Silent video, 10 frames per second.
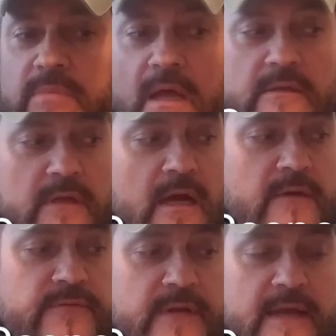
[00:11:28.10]
blocked
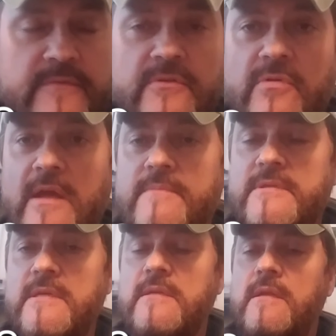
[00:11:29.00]
off and have the crime
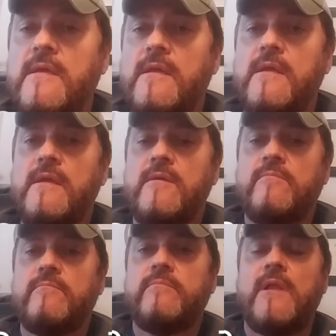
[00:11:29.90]
scene
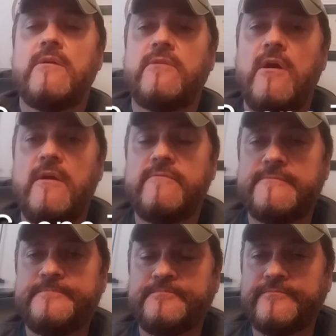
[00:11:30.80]
blocked
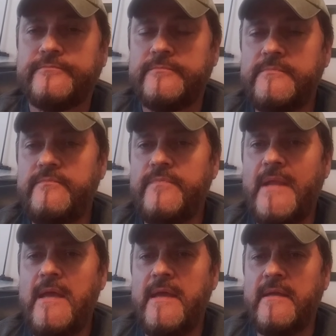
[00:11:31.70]
off,
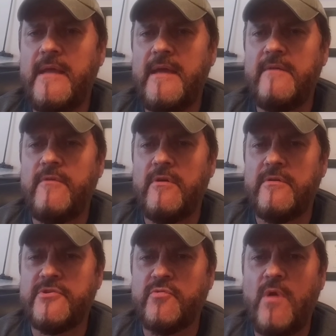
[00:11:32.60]
and have
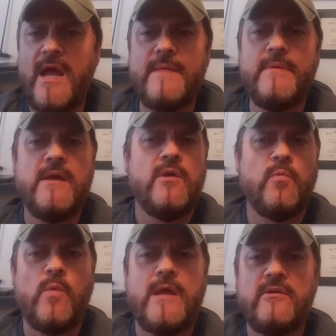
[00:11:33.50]
our scribe
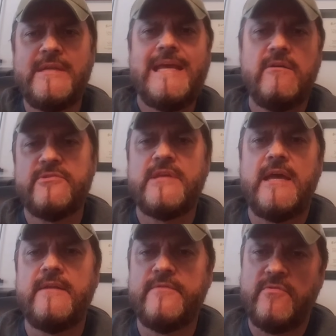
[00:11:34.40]
right on the
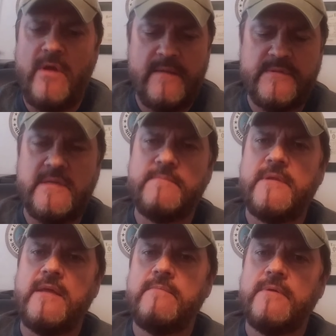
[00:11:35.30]
outside of the crime scene
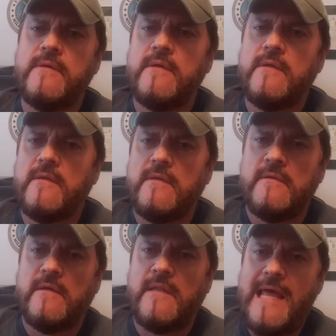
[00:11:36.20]
tape,
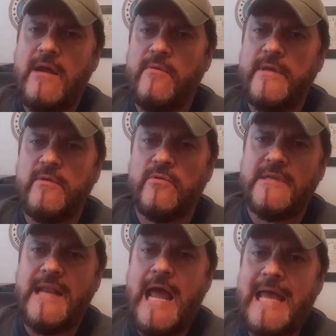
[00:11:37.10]
allowing or
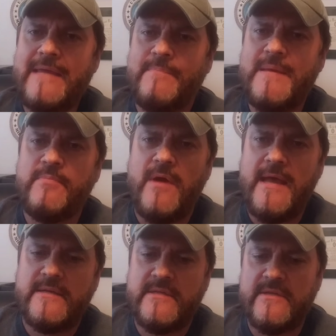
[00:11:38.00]
denying people
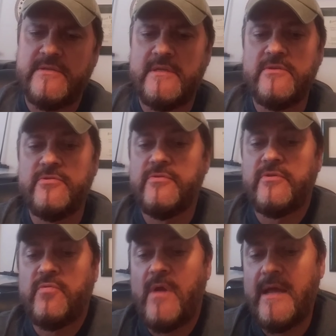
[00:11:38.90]
access into
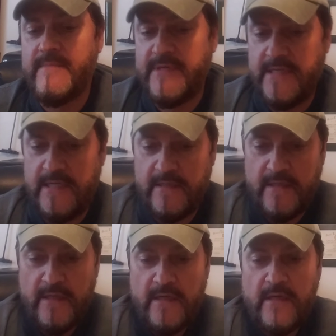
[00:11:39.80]
the crime scene.
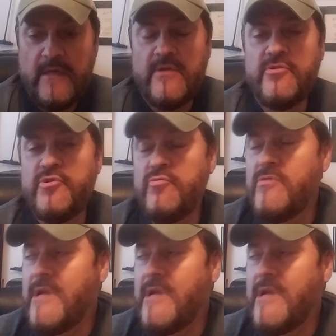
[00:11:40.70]
Do